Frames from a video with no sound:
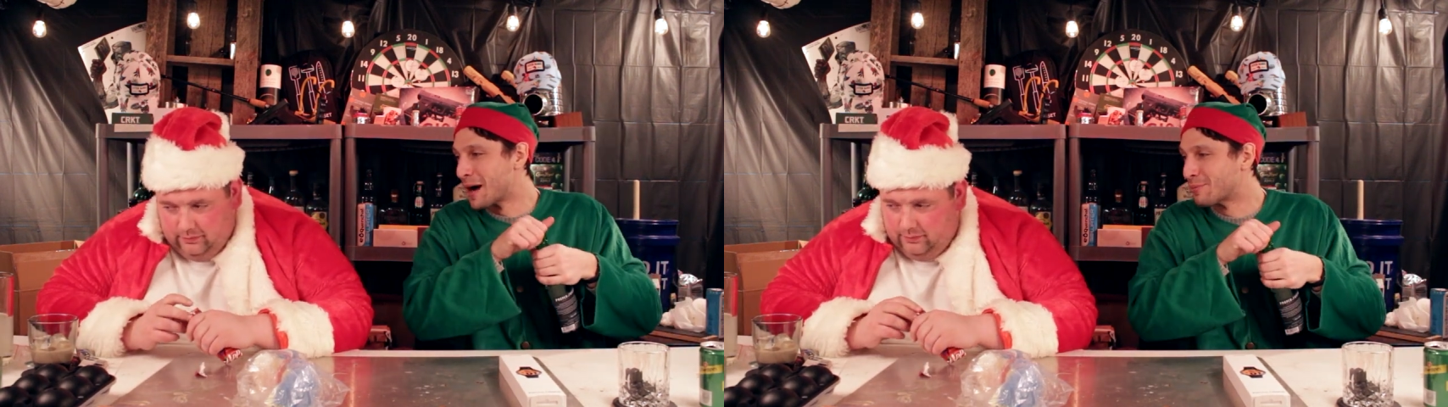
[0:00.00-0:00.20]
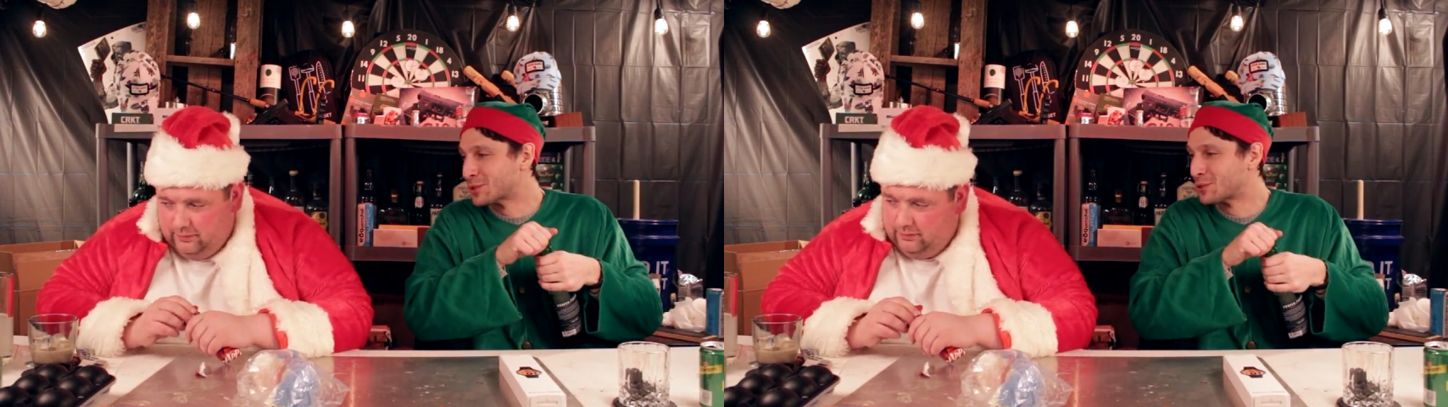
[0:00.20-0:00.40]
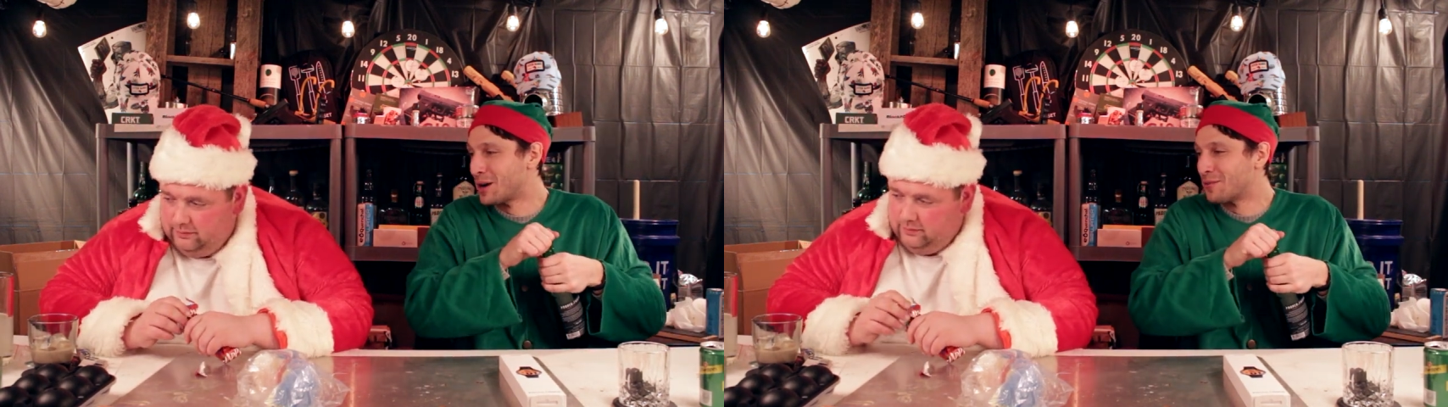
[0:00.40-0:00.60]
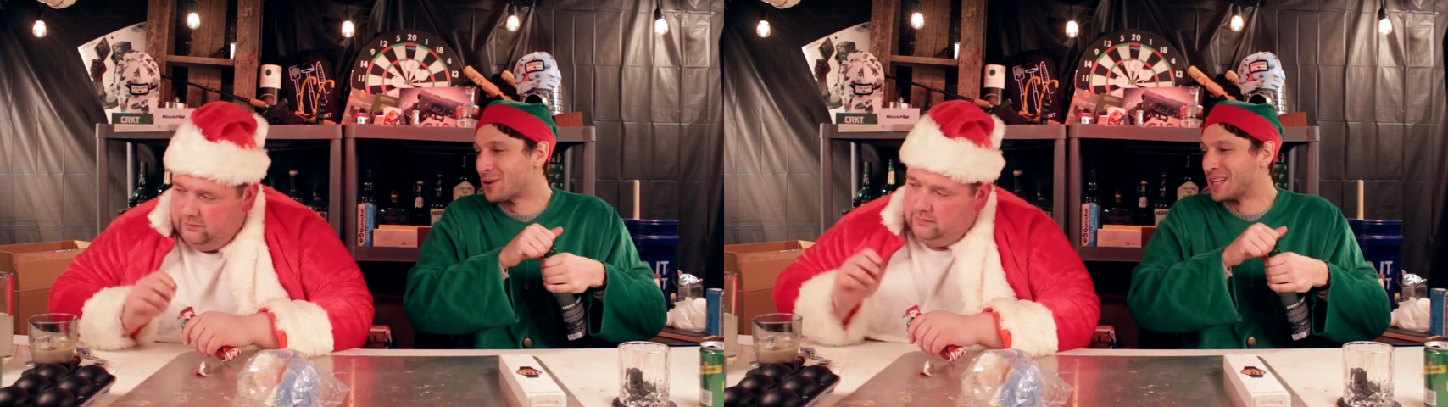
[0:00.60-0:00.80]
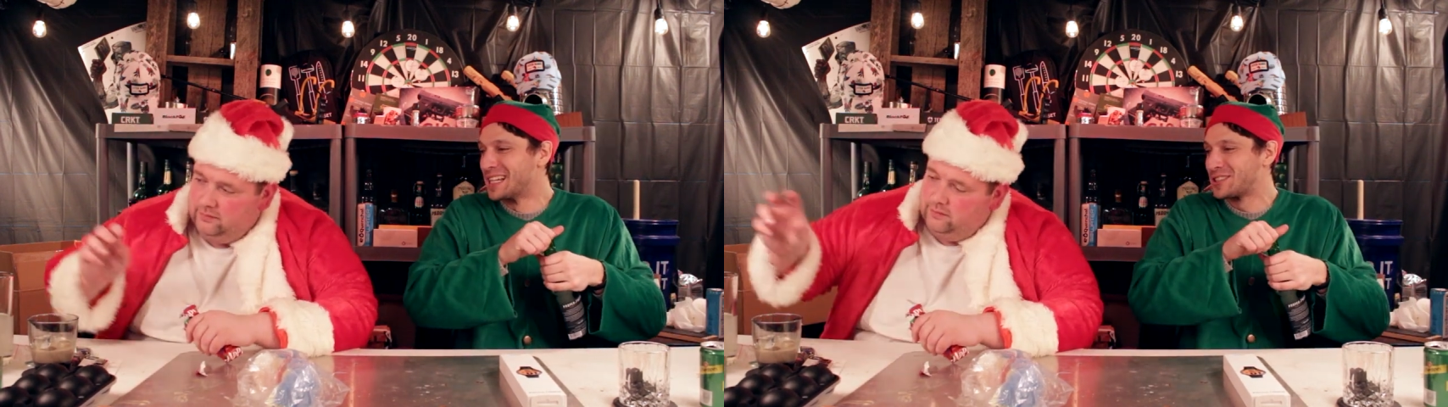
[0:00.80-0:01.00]
Speaker 1: rubber
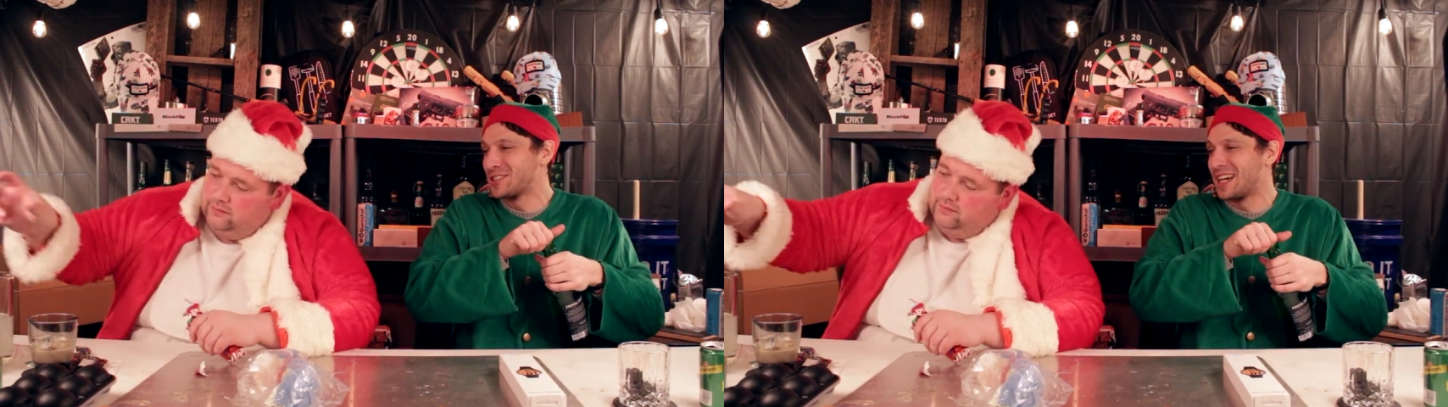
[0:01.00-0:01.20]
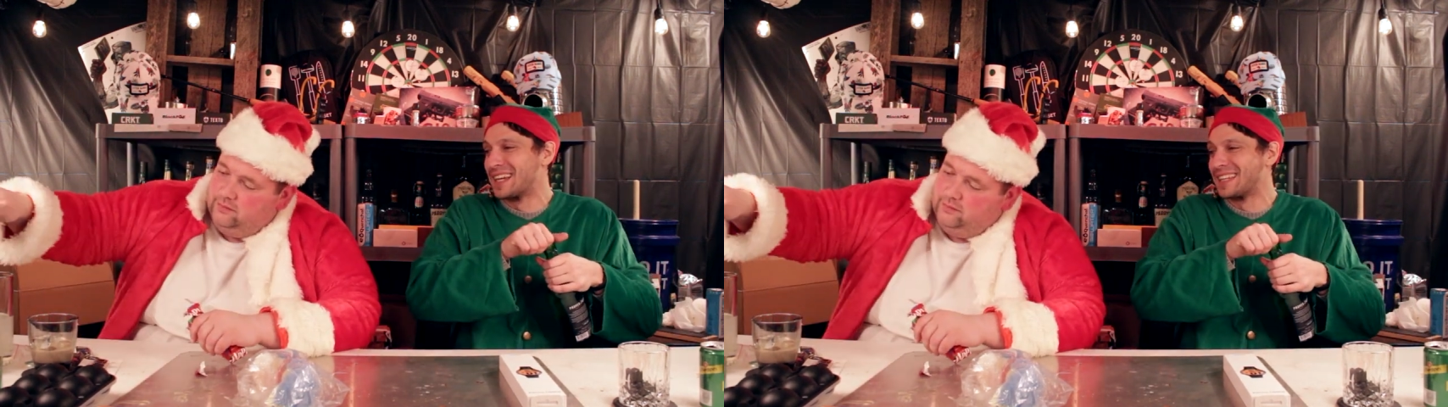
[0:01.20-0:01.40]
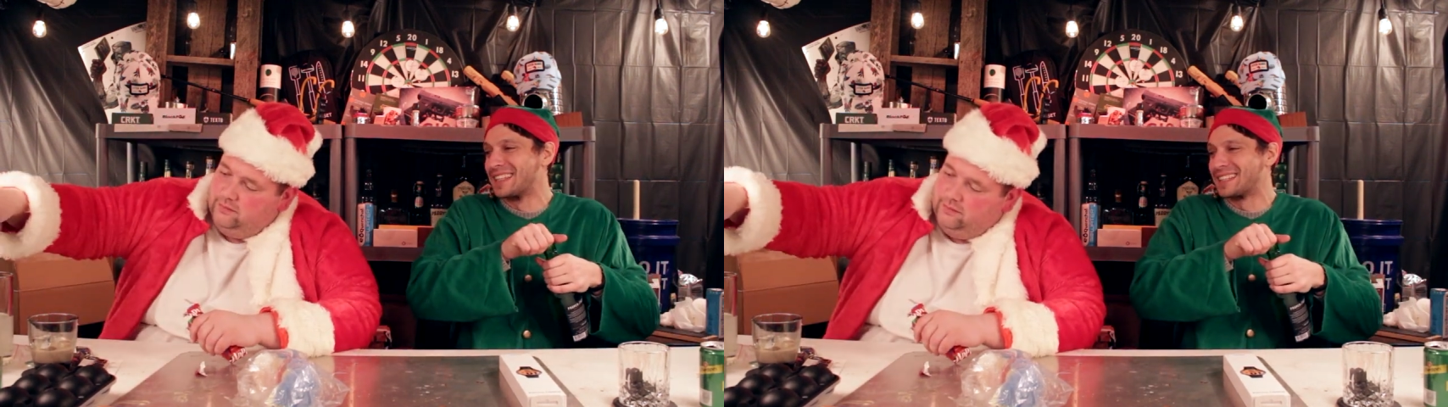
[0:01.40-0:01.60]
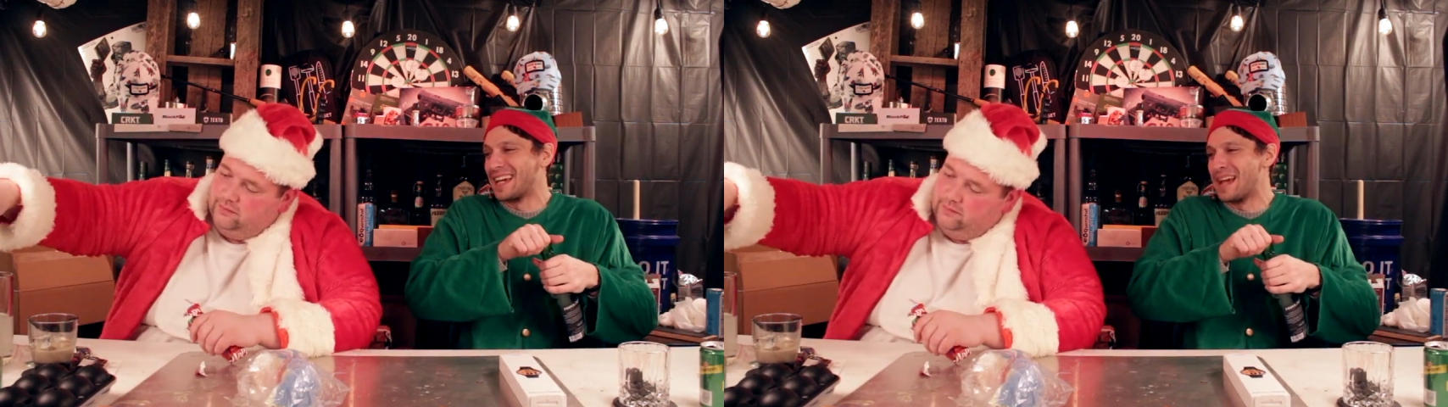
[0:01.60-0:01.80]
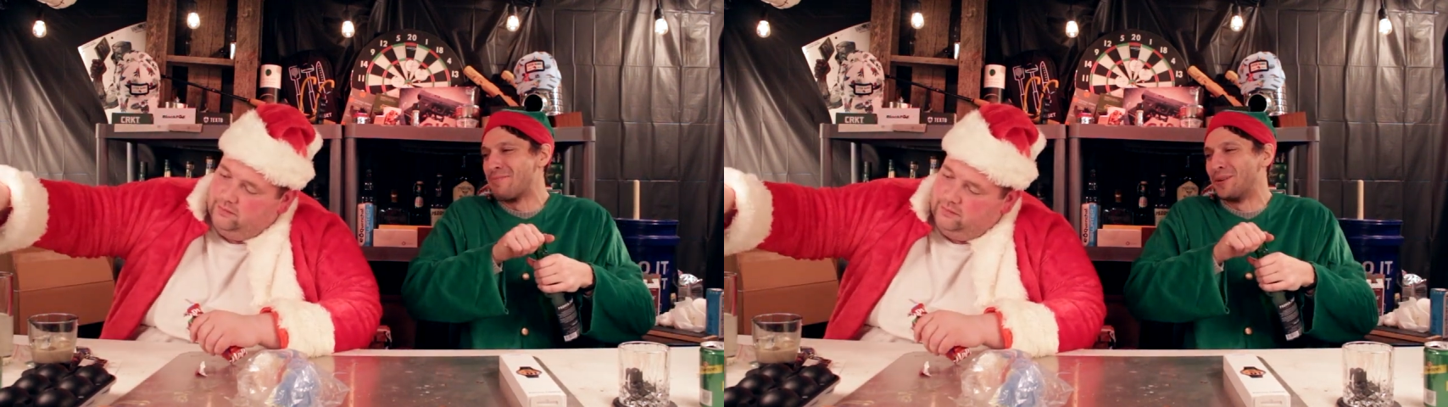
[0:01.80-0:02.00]
twelve on each side of the
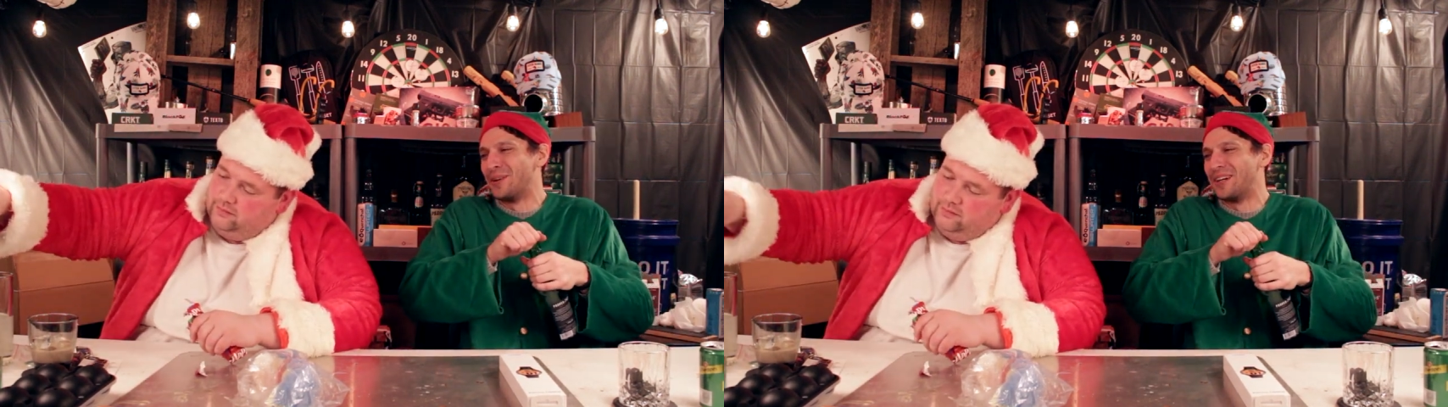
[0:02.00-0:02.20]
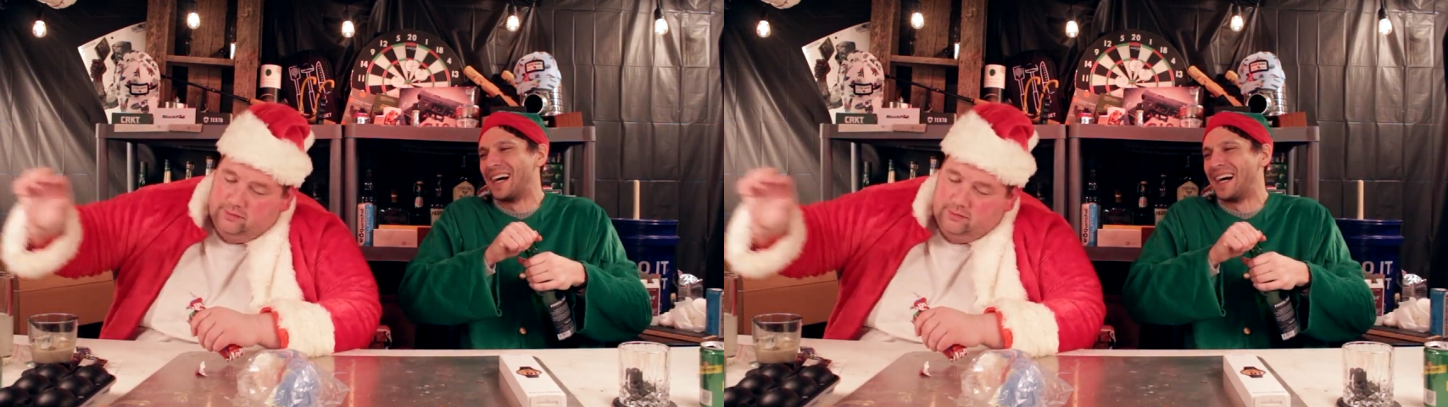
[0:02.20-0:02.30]
table?